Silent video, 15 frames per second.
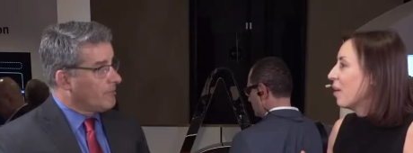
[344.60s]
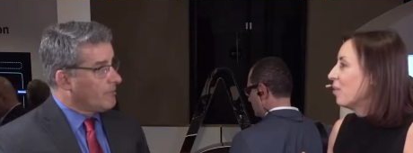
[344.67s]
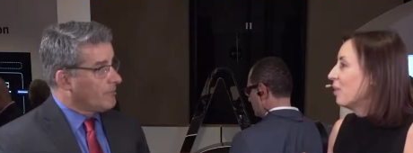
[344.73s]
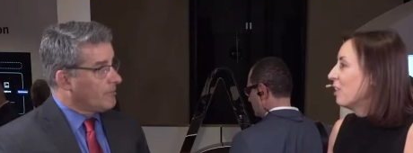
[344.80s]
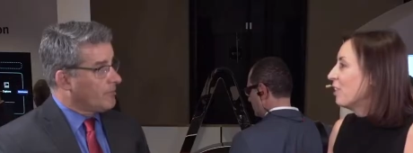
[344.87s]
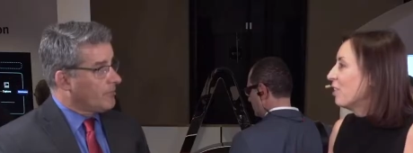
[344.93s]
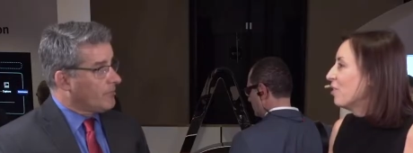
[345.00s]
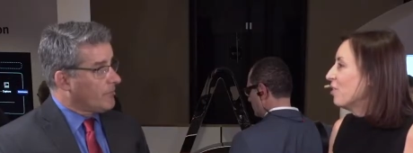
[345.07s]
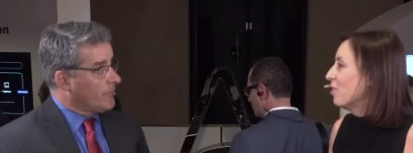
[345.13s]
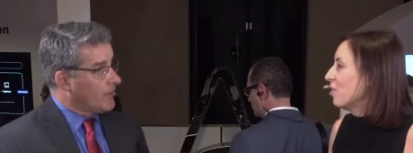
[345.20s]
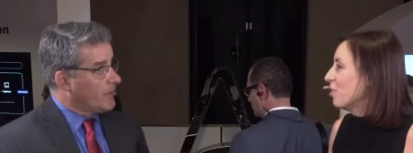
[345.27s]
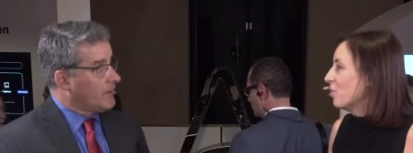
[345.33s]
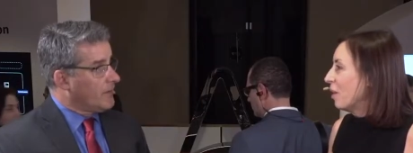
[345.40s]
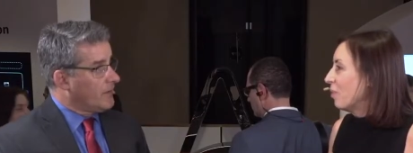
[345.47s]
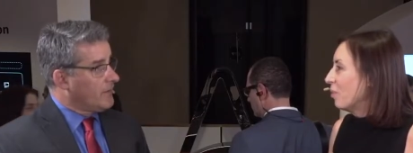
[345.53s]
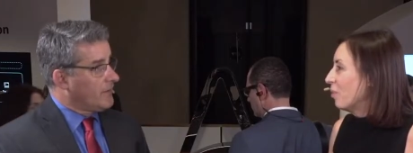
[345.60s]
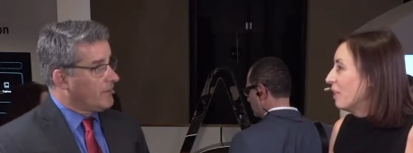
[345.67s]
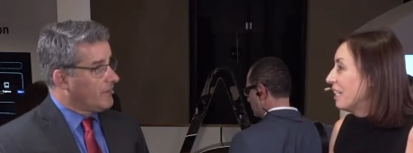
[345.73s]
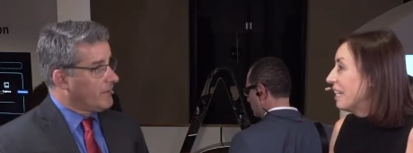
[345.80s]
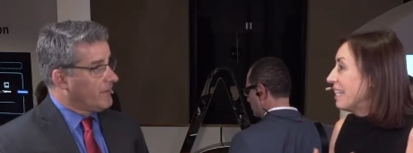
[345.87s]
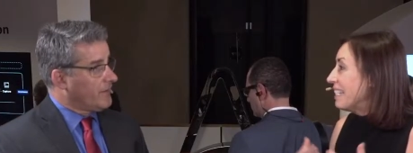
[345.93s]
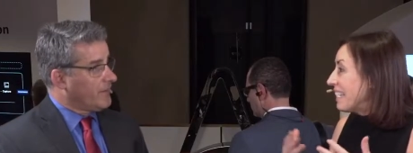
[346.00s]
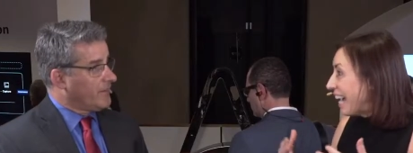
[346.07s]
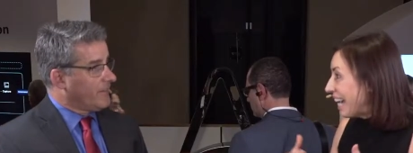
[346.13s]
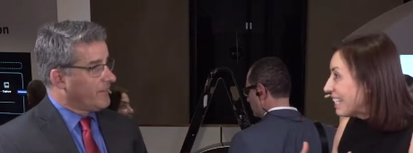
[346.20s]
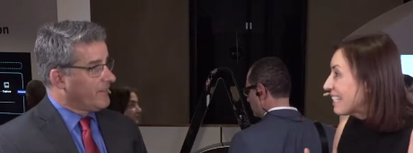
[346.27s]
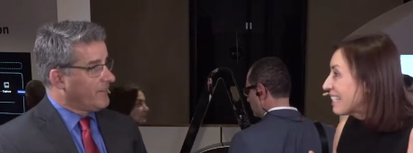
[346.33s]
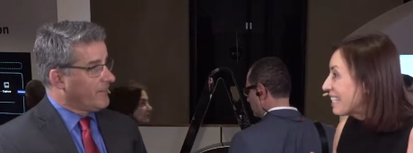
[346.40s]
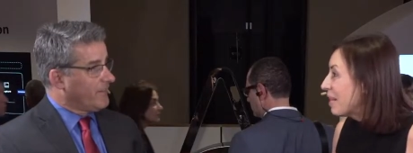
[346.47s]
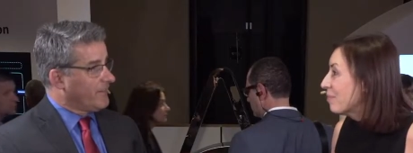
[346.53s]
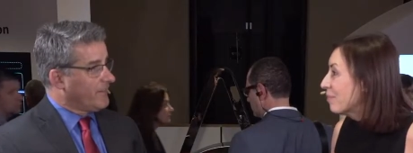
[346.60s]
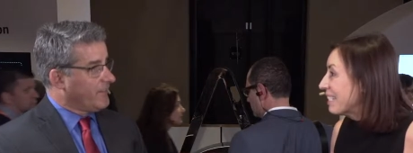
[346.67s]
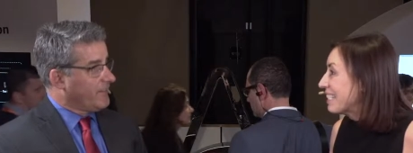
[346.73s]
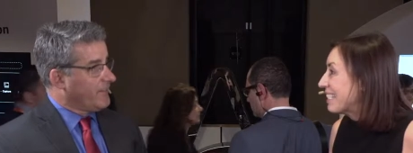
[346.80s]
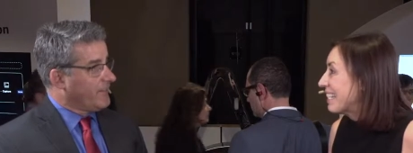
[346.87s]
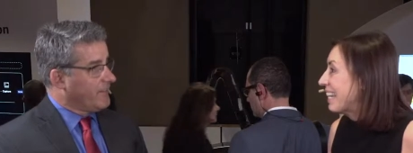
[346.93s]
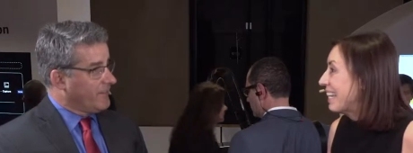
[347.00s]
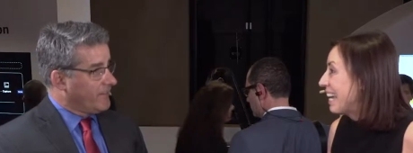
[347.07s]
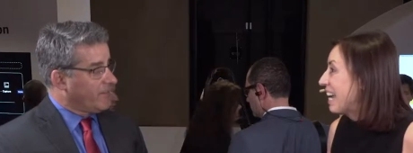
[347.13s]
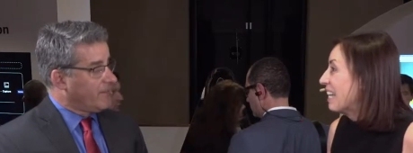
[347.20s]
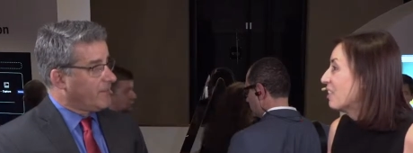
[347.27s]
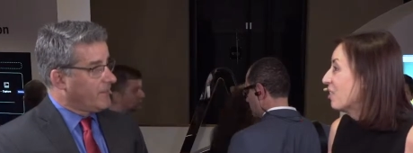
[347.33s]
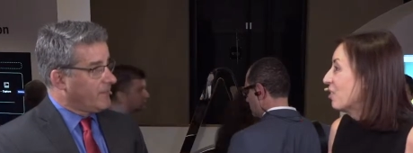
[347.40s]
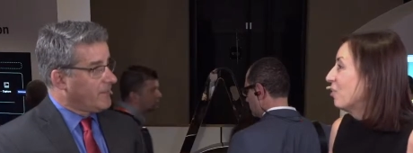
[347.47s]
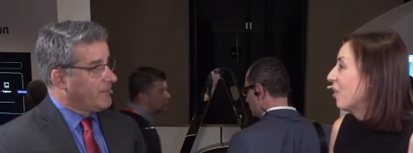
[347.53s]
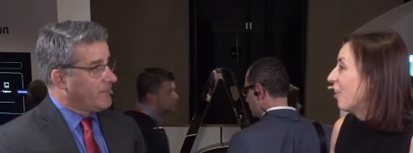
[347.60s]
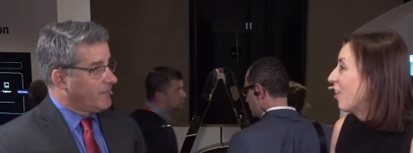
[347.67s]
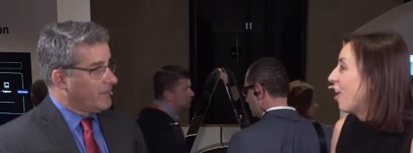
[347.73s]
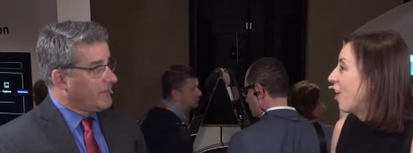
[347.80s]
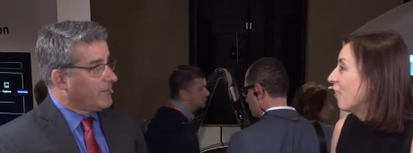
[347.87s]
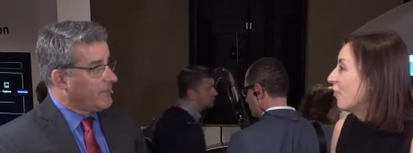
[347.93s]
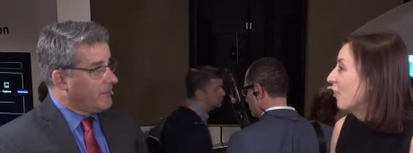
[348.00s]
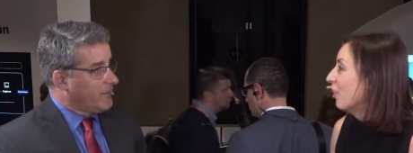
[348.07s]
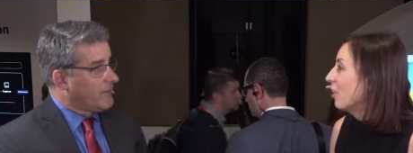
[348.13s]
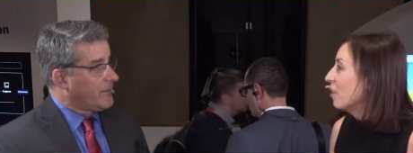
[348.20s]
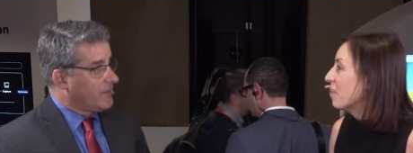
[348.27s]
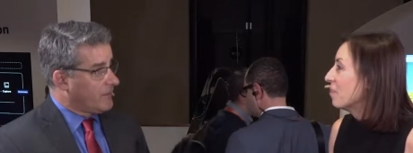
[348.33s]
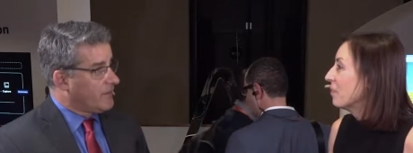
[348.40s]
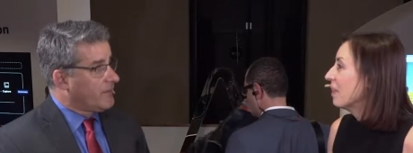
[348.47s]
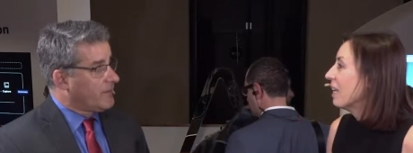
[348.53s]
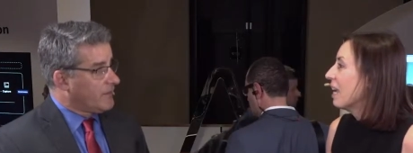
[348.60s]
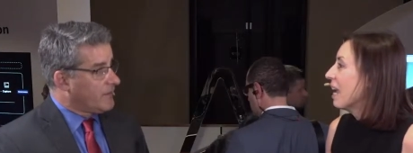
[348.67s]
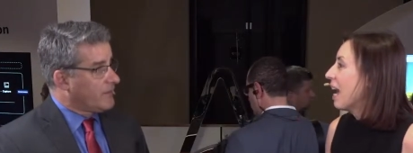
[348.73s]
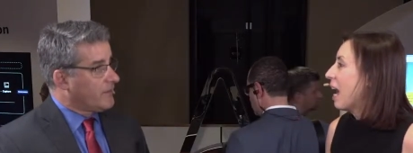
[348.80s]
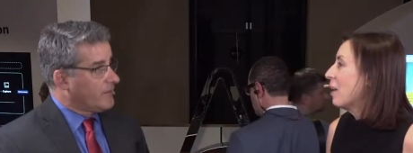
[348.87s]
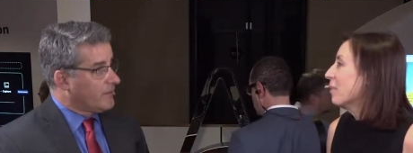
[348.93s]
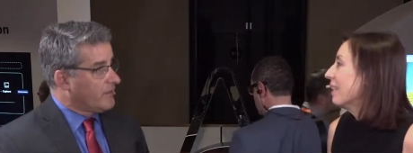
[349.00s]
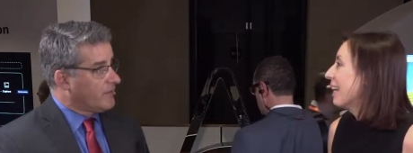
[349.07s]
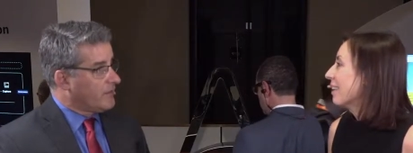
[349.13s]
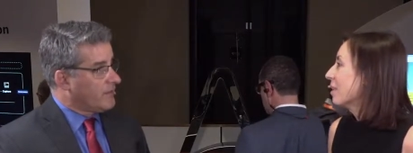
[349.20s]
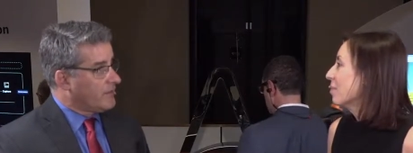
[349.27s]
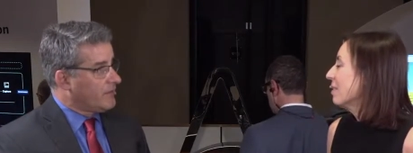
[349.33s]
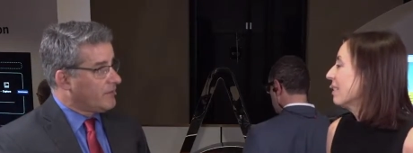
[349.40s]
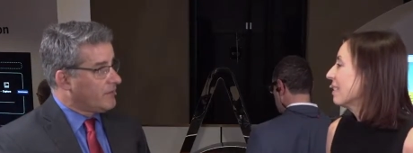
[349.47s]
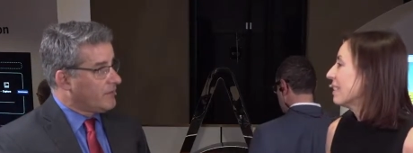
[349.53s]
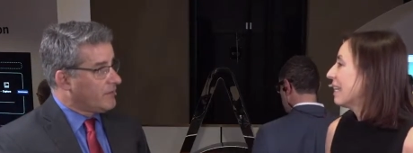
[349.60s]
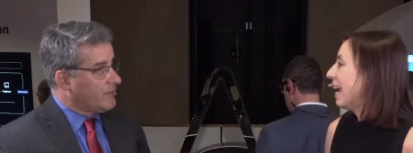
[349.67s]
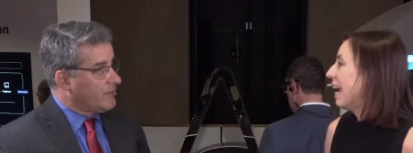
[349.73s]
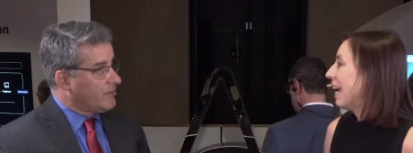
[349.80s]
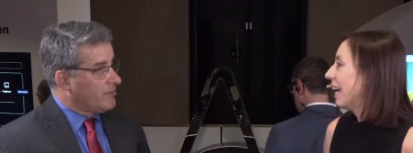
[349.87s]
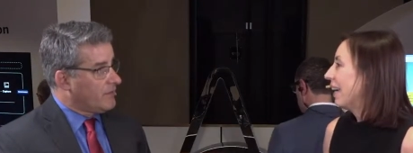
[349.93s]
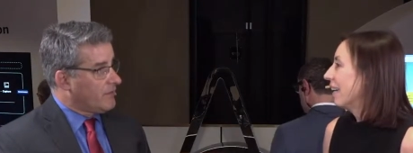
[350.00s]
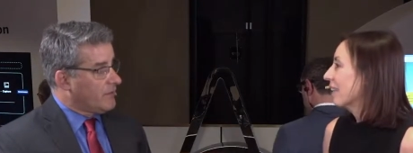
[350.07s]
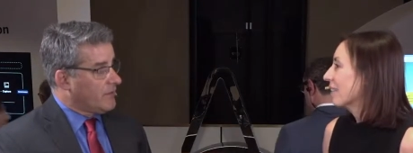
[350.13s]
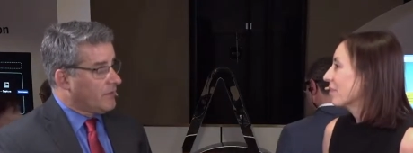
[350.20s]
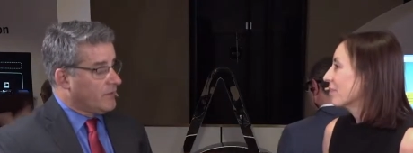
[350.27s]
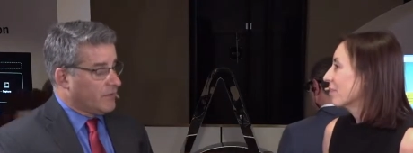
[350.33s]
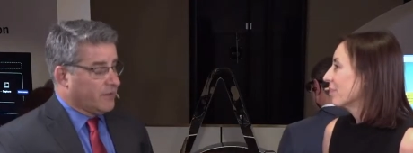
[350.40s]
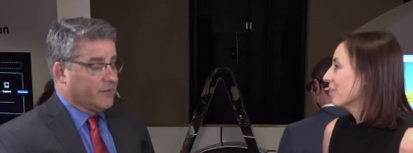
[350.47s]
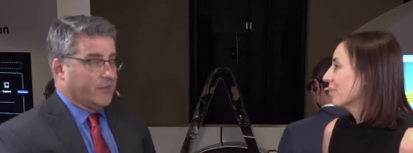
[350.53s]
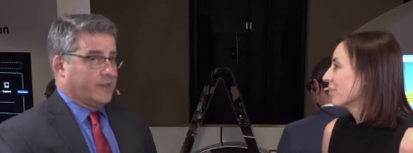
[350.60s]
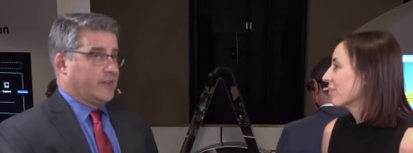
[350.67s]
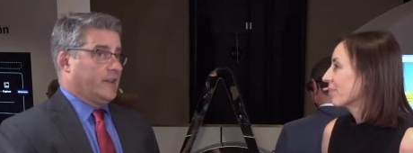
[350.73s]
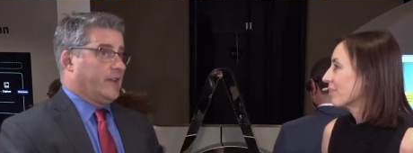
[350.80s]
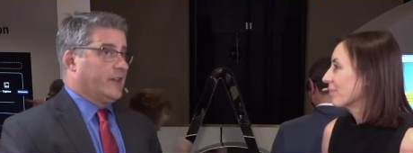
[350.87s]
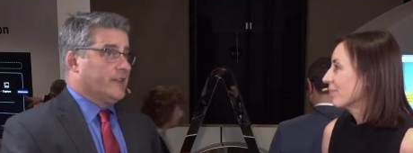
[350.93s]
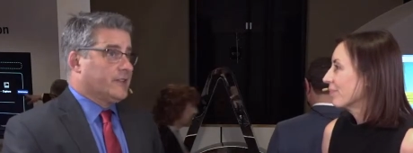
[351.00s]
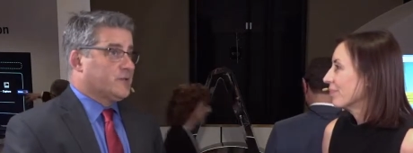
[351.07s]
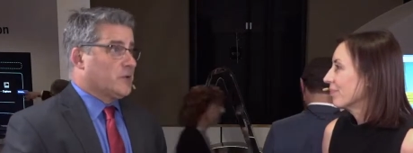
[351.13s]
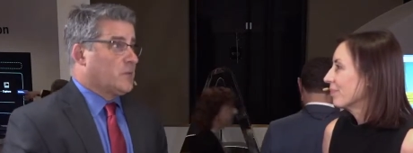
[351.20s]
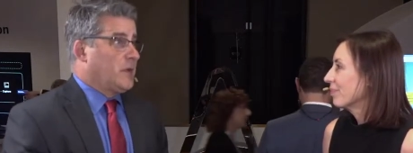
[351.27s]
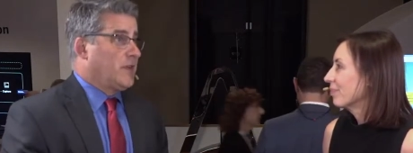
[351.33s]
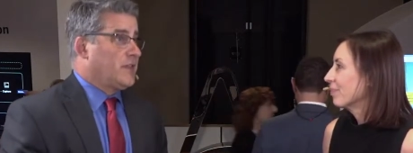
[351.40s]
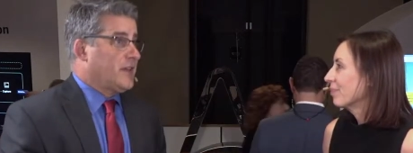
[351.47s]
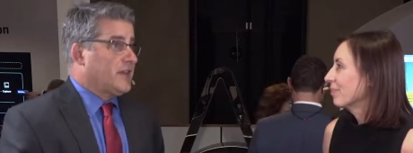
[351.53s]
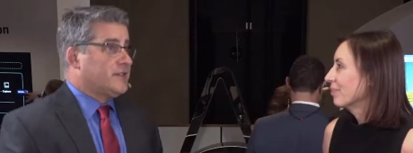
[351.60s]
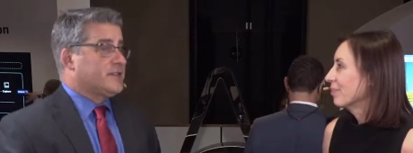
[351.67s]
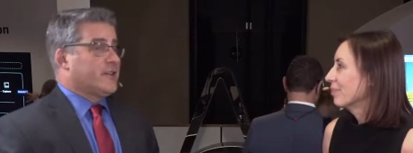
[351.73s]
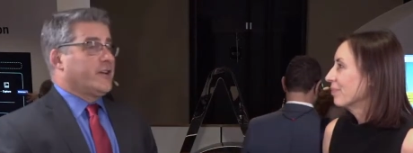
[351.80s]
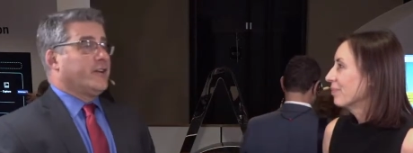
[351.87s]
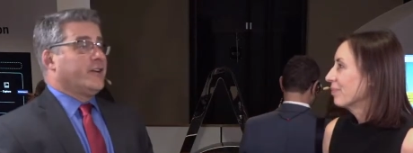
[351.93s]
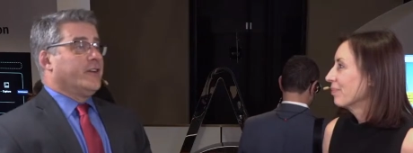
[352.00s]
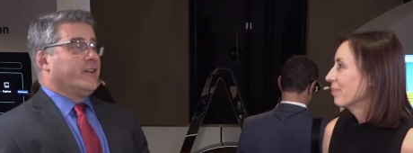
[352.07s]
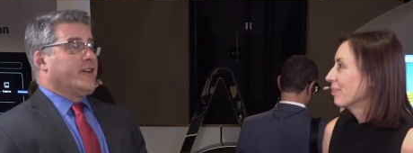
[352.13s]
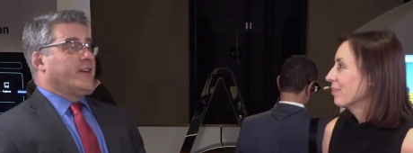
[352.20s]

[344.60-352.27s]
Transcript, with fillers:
Speaker 1: that we used when we enticed them to say yes to our offer? How do we get them to stay?
Speaker 2: Uh, so many things there.